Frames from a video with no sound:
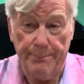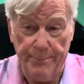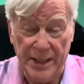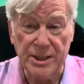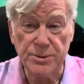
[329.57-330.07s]

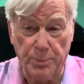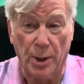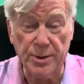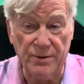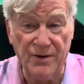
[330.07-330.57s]
biggest
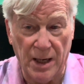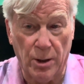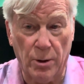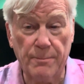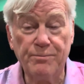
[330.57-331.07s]
part of the
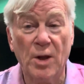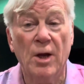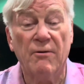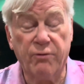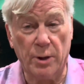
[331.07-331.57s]
vowel.
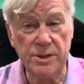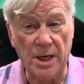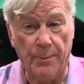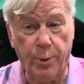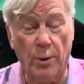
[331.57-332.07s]
For
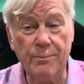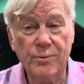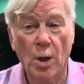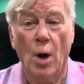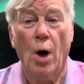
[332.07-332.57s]

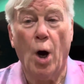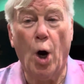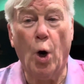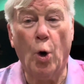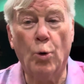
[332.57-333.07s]
example,
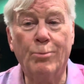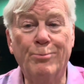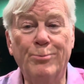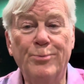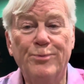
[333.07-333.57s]

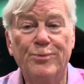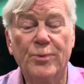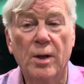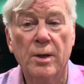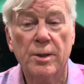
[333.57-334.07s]
home.
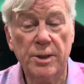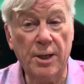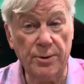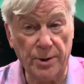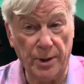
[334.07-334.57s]
You
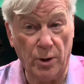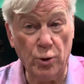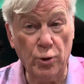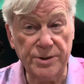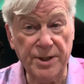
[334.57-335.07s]
hear the little
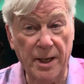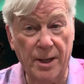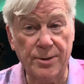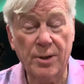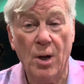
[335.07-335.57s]
oo at the
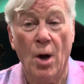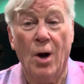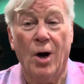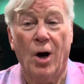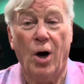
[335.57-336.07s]
end?
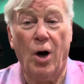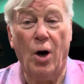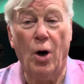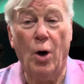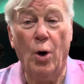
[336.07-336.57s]

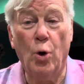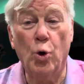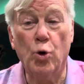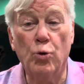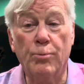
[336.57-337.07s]

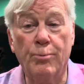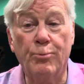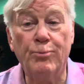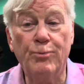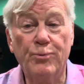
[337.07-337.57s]

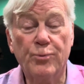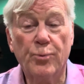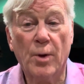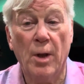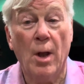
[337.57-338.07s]
Home.
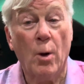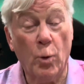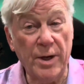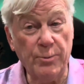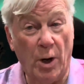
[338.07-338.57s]

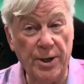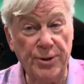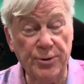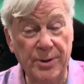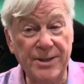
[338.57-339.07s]
We'd want to
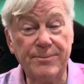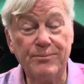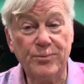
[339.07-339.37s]
do it